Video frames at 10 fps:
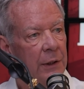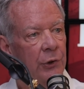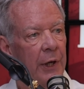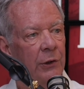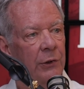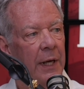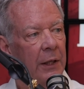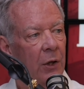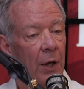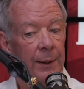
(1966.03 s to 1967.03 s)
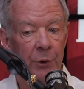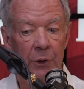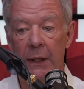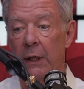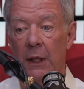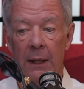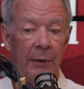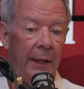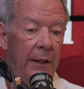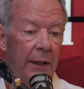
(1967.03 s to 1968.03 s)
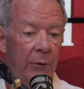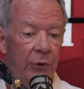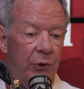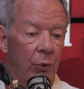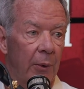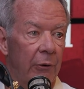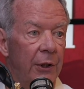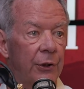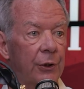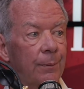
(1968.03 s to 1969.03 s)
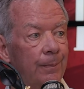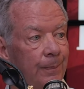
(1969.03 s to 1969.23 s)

changed that and called them unique. And when they did, there was a storm of criticism.